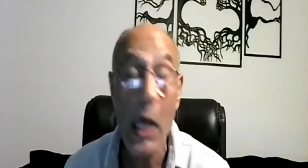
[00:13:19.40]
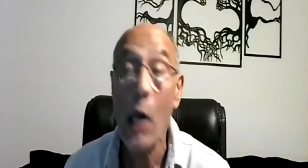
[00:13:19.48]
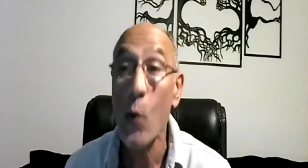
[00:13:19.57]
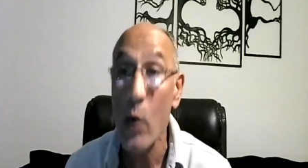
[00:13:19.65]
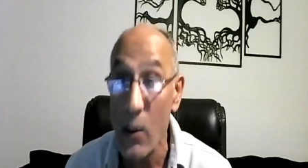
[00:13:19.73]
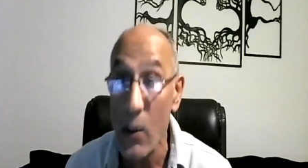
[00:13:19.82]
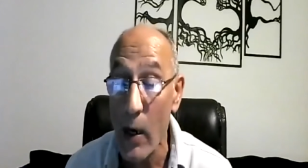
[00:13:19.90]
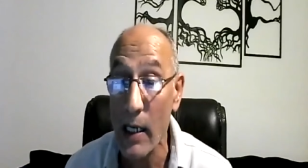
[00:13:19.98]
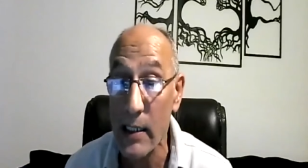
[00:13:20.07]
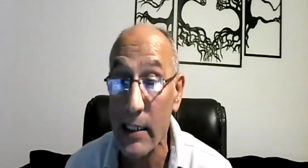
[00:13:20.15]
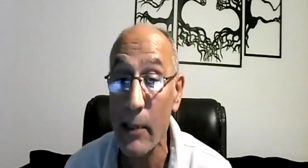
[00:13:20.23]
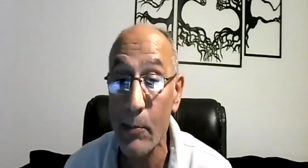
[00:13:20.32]
we will
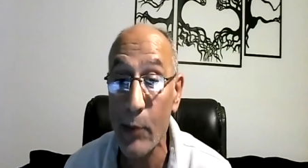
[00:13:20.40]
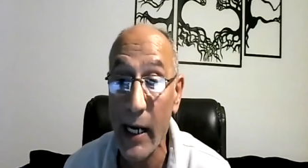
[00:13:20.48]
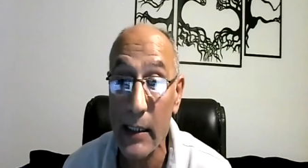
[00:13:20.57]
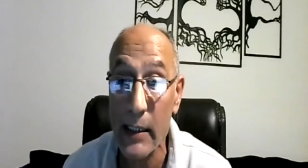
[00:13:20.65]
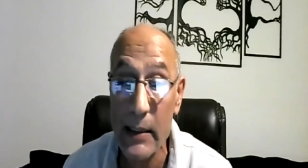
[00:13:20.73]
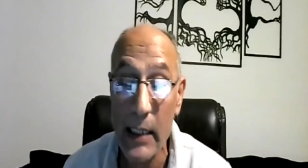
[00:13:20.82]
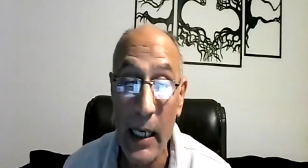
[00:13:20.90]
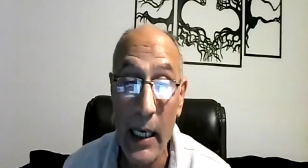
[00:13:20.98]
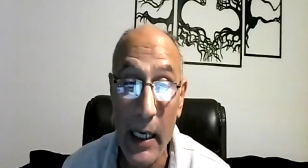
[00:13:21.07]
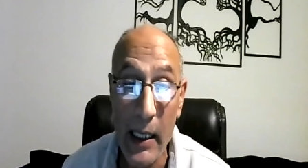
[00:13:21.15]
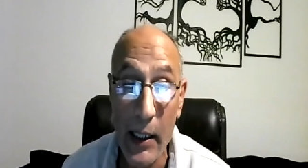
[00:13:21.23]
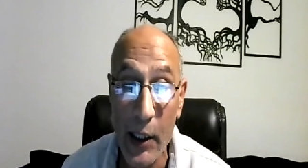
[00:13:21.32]
celebrate
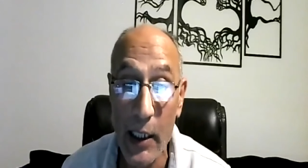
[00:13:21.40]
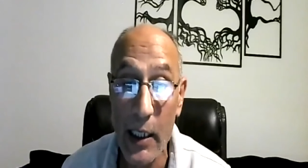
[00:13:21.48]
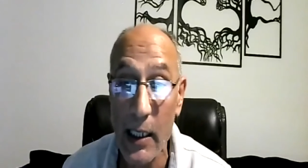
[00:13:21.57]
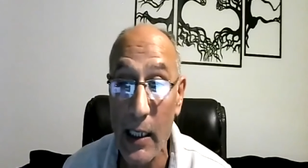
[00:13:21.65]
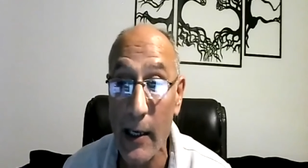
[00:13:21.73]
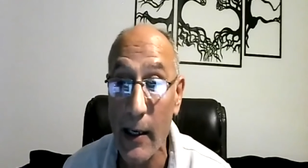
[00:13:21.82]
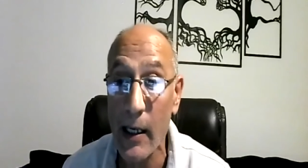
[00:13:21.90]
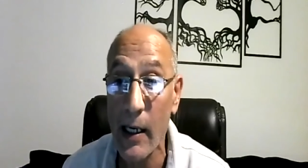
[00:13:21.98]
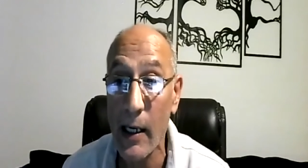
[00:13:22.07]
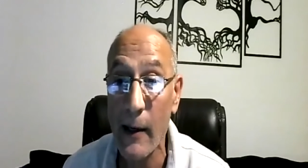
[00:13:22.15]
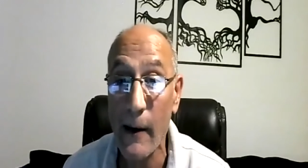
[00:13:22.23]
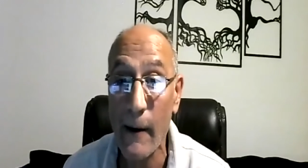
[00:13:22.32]
uh, the
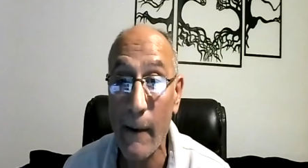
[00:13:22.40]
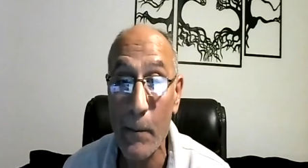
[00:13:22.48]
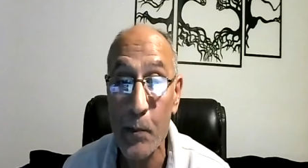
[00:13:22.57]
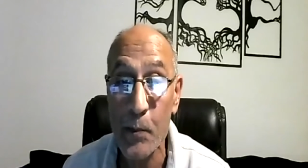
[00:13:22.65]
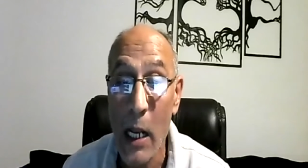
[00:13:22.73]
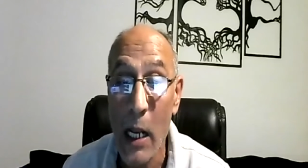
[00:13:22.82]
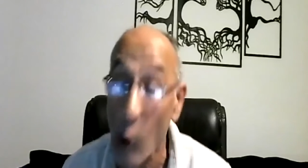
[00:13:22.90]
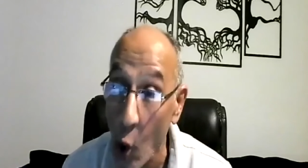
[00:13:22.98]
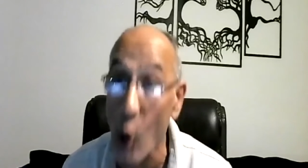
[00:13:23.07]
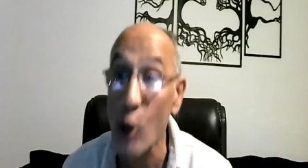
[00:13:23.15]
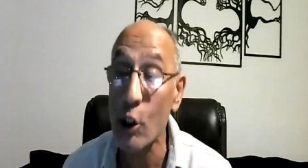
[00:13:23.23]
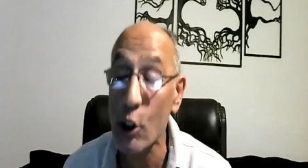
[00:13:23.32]
um,
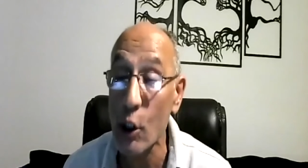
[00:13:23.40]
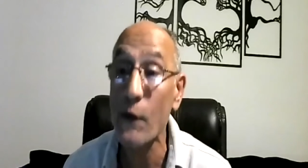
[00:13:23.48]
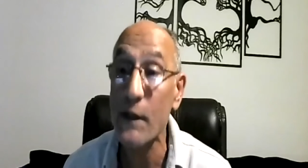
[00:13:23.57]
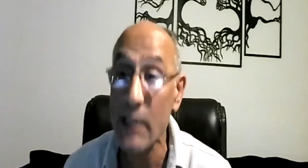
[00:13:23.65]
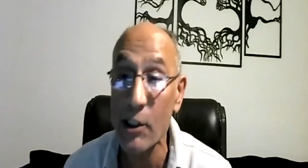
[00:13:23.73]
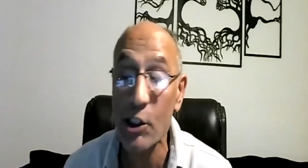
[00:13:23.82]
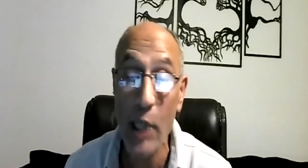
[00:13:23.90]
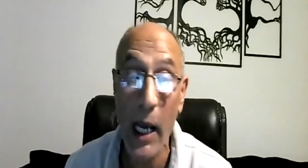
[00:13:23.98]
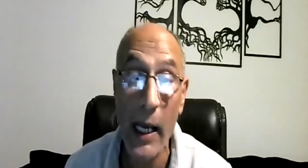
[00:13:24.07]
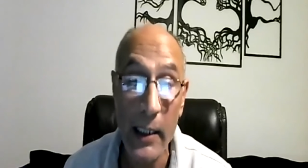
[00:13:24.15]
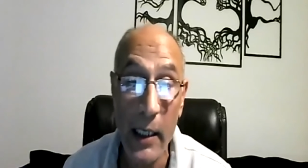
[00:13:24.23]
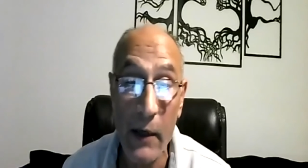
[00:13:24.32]
launch of such
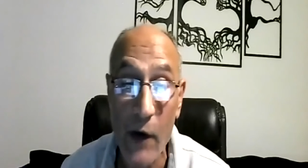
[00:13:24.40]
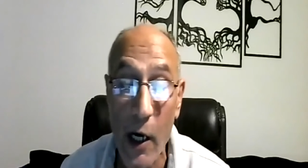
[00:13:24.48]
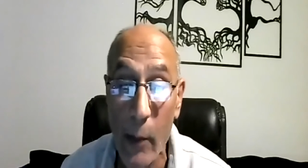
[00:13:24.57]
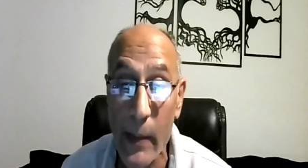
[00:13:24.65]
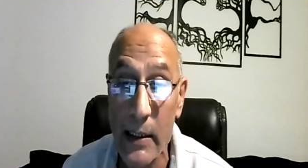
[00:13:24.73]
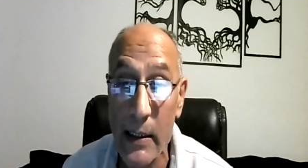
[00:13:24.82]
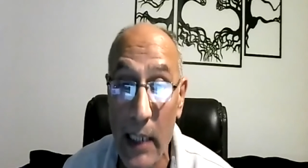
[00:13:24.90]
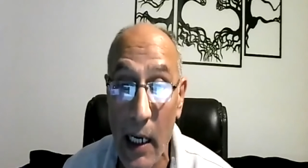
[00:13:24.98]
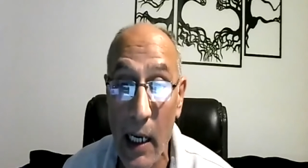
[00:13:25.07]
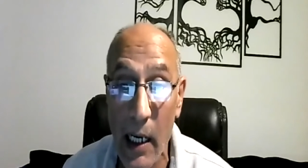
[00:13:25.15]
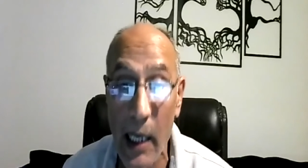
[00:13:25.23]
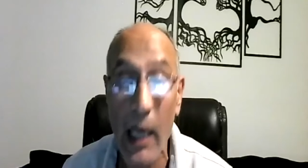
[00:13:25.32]
an environmental
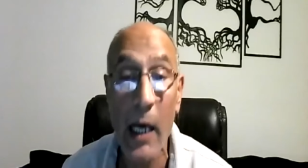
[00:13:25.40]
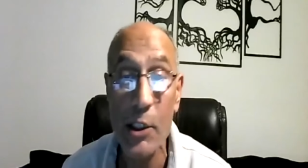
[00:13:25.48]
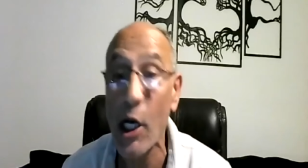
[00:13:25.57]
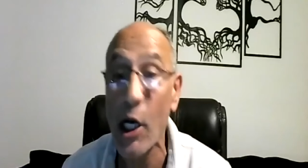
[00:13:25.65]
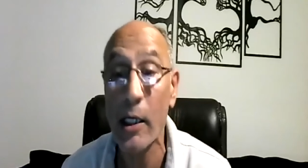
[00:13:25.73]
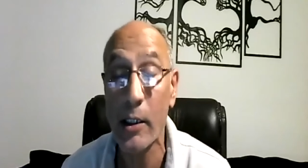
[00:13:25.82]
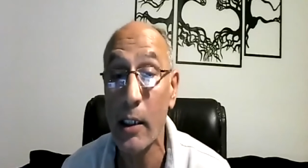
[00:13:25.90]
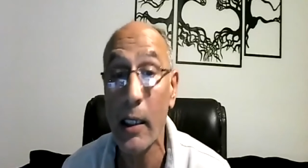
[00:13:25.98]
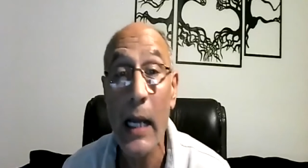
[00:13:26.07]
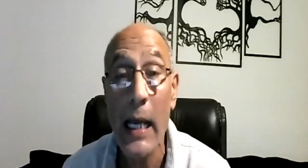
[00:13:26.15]
uh, charter.